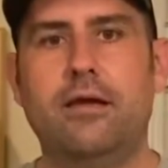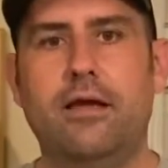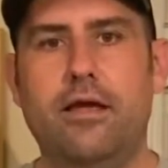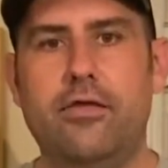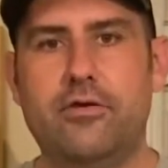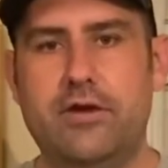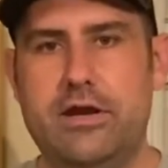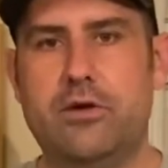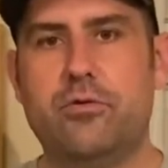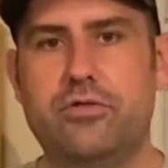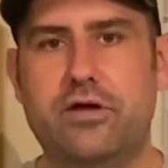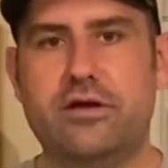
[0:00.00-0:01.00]
and they're here
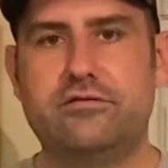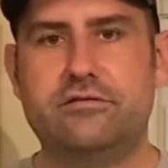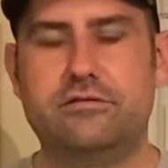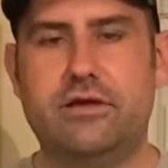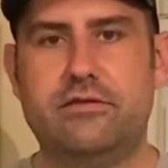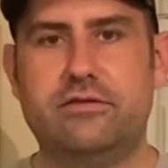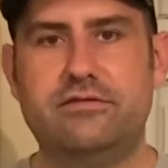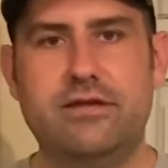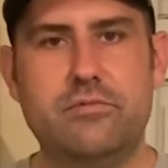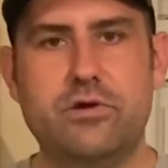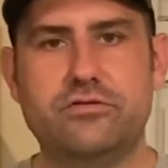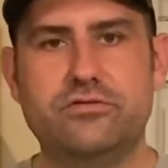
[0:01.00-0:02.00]
with us at the
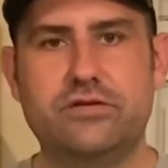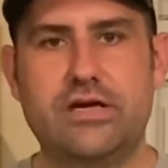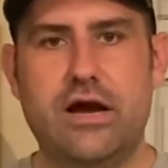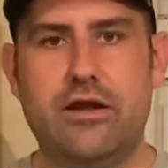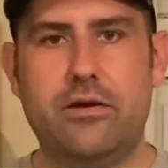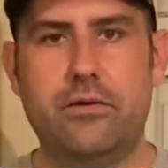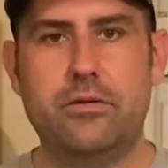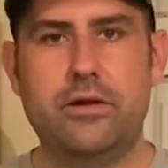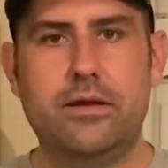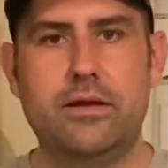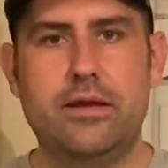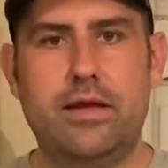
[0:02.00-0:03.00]
team on Staccato,
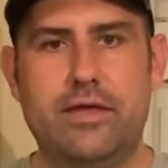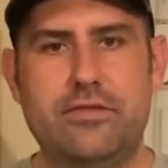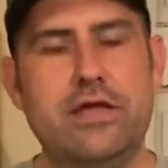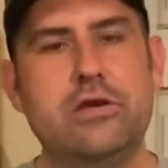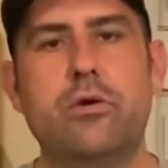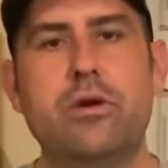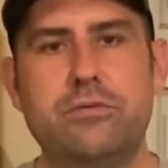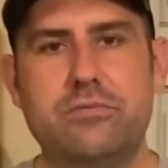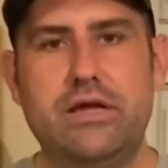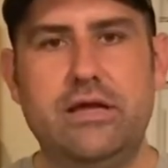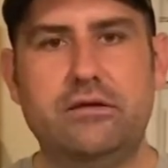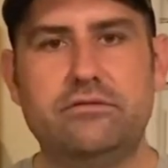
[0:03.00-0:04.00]
and they know what it
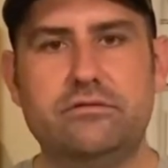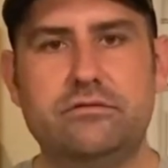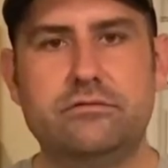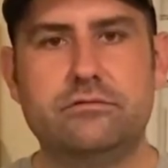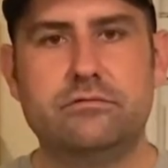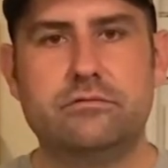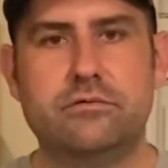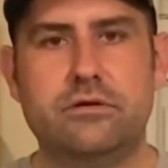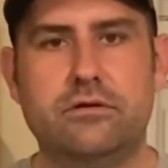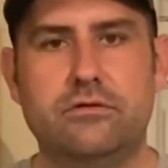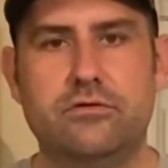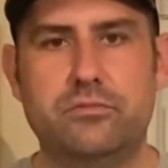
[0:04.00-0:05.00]
means
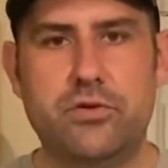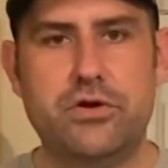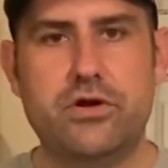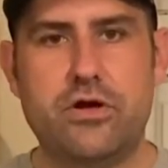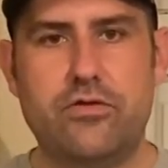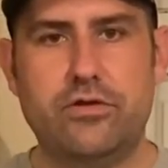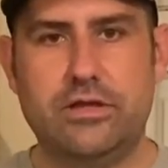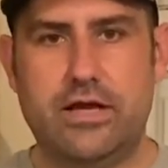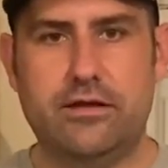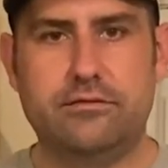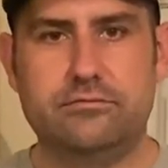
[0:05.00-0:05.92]
to put it on the line.